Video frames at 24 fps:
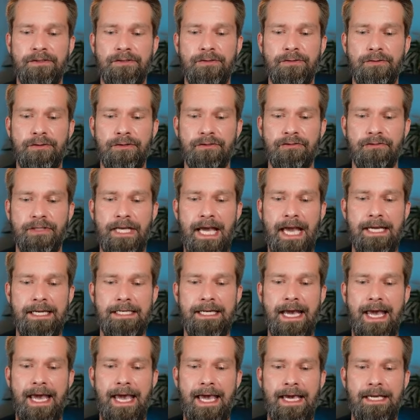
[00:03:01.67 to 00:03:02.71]
to create
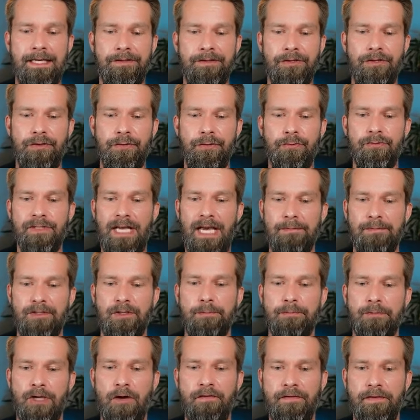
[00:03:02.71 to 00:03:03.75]
a new
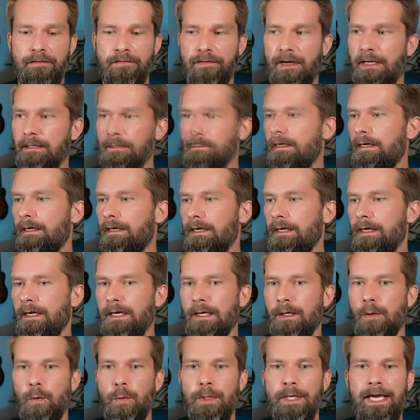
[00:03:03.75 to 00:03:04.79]
TypeScript config file.
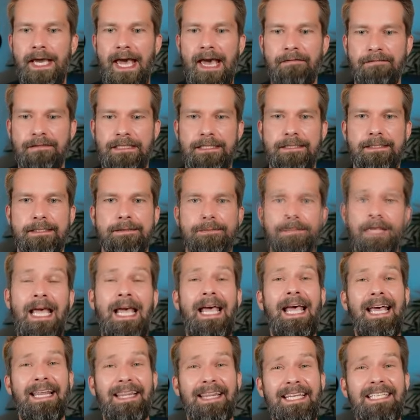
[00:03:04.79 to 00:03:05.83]
Here we have it.
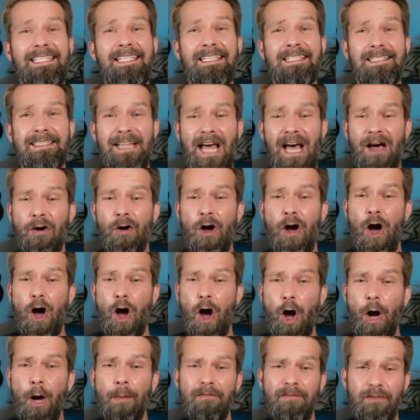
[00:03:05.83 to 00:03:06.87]
And this is now
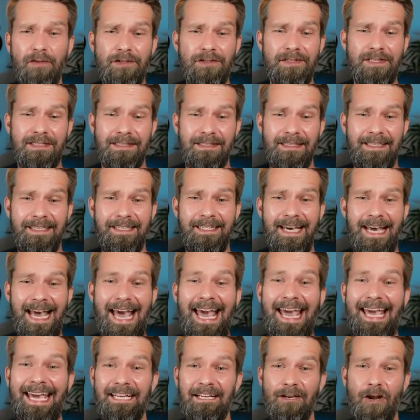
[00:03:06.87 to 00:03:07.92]
obviously
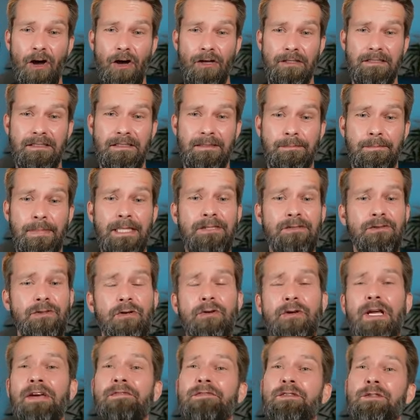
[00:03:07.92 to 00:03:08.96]
a lot, but you don't
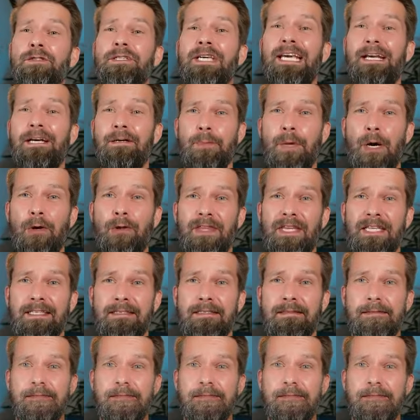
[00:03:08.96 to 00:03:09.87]
have to care about this.